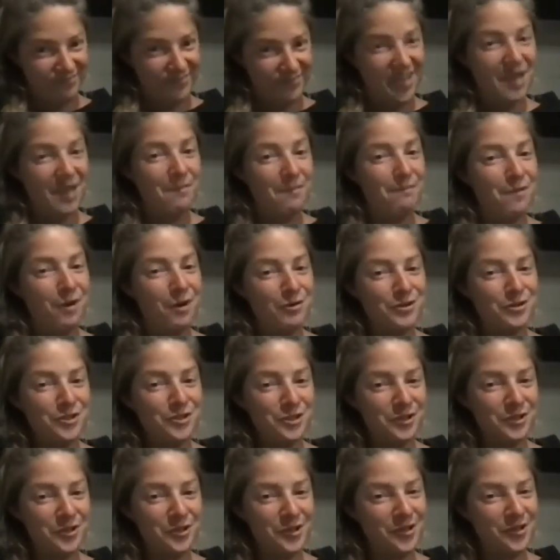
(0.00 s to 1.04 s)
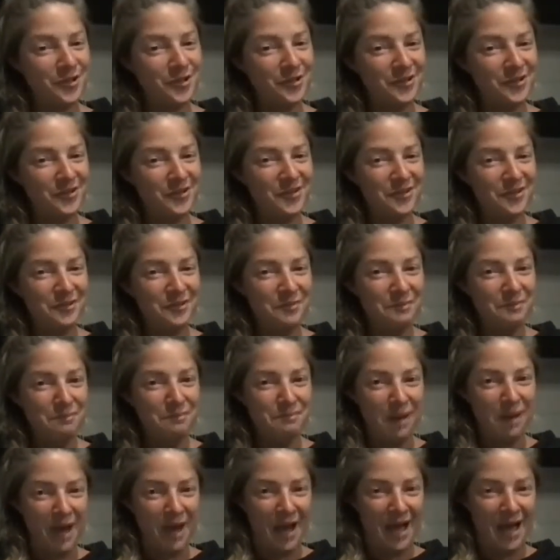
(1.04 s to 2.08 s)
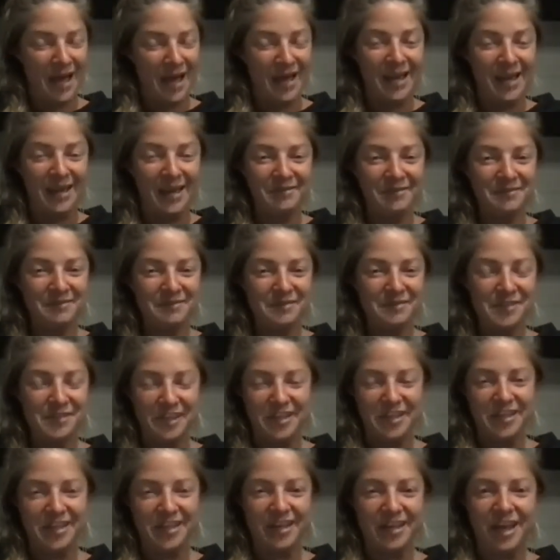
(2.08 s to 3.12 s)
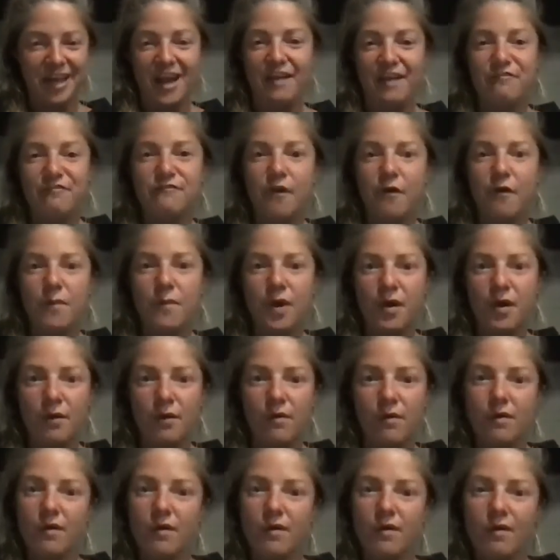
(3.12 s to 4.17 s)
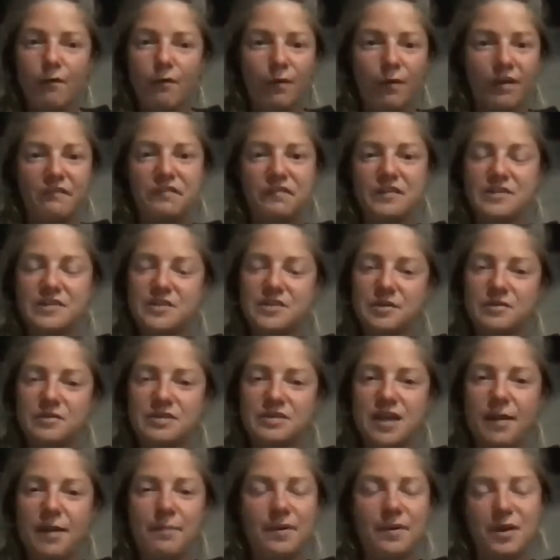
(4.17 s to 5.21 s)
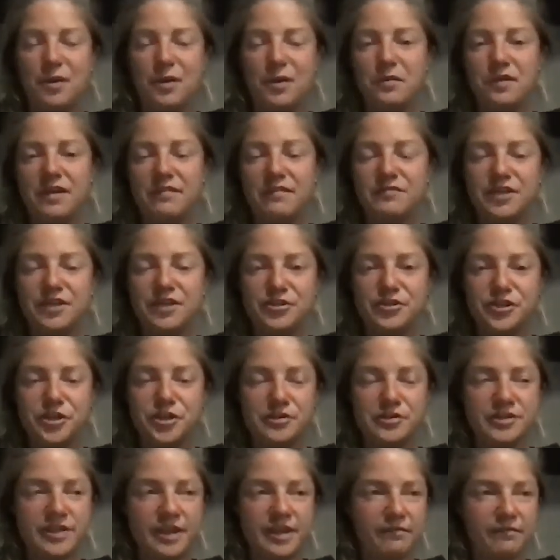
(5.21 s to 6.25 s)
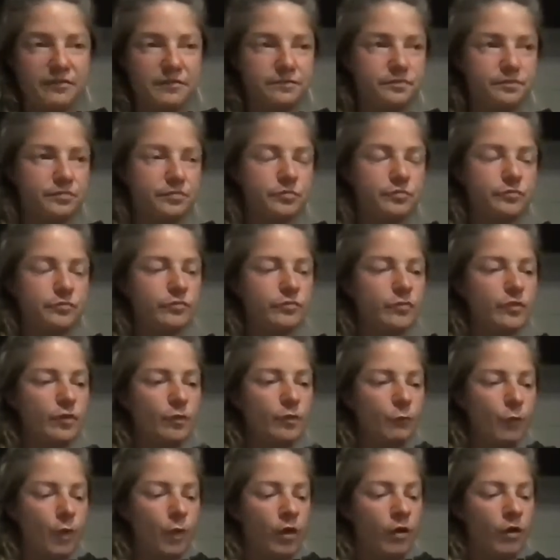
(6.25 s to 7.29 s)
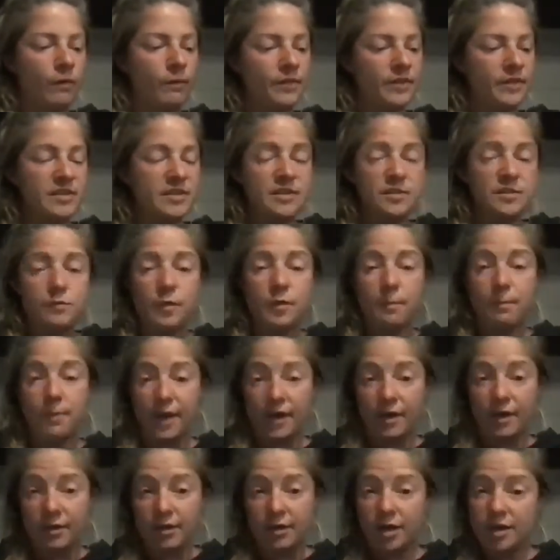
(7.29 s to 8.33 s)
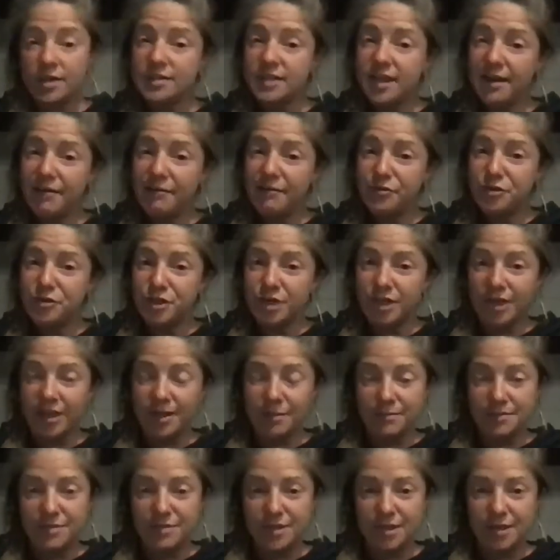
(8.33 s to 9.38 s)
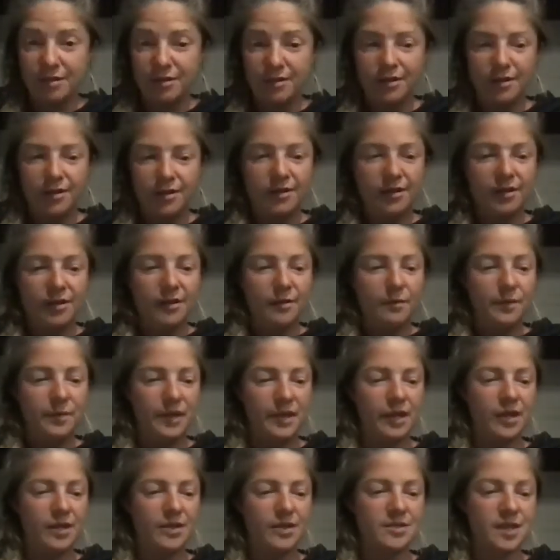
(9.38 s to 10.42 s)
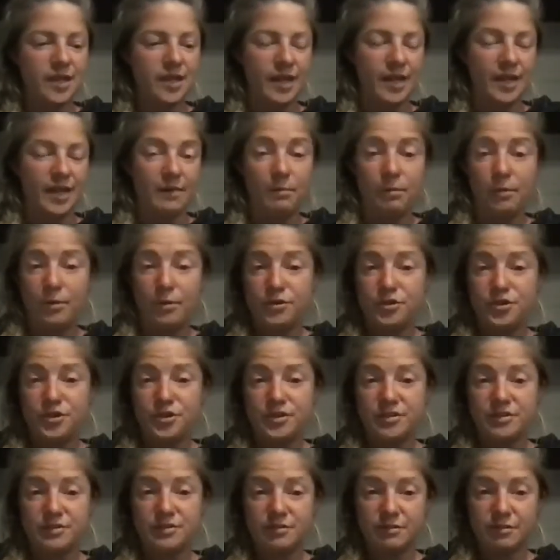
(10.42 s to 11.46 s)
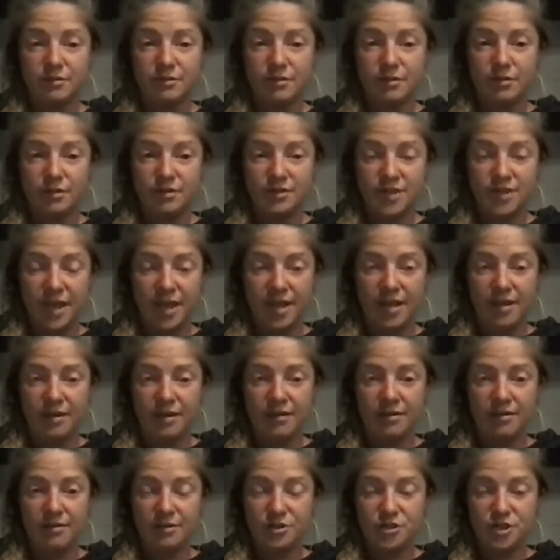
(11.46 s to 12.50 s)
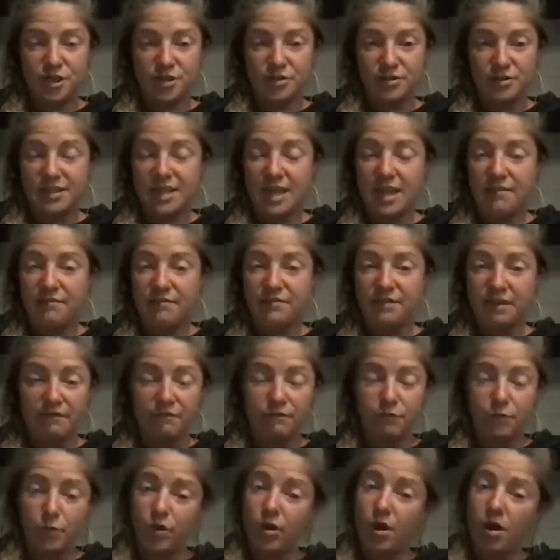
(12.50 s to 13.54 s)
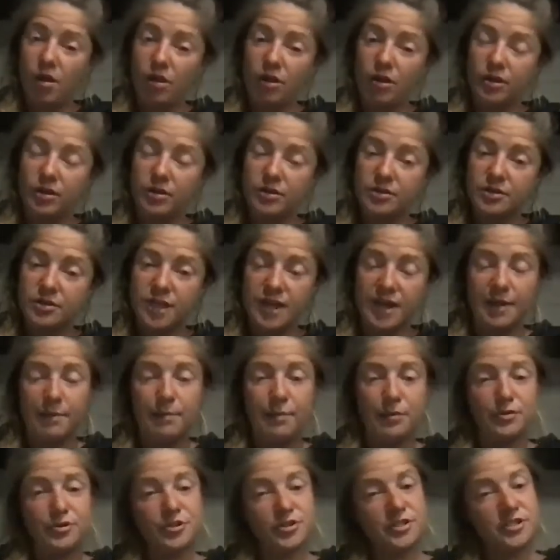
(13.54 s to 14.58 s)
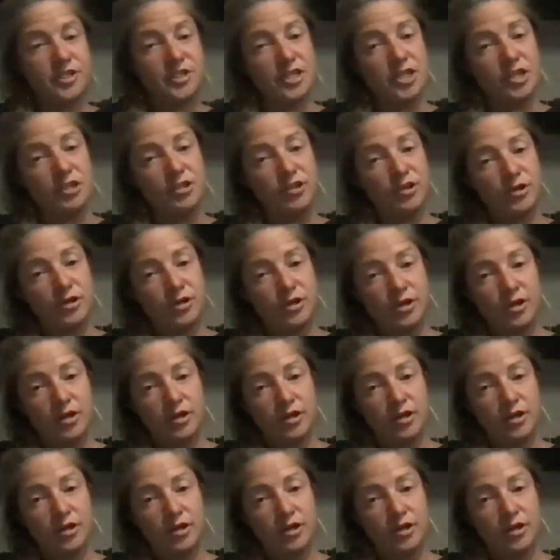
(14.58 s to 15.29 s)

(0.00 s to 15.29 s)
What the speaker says: Emotional buy, thinking I have FOMO. What if this goes up and I only have 10 shares left? Well, this is where buyer cost averaging comes in, because I had purchased 10 shares left at $4, and I purchased another,